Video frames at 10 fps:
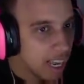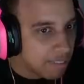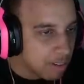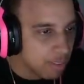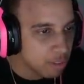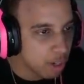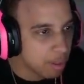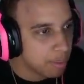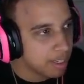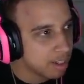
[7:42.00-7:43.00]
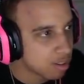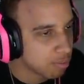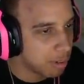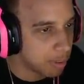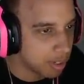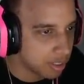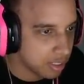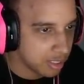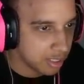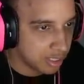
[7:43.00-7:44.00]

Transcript: I've never even dropped that many kills in Rebirth. Yep.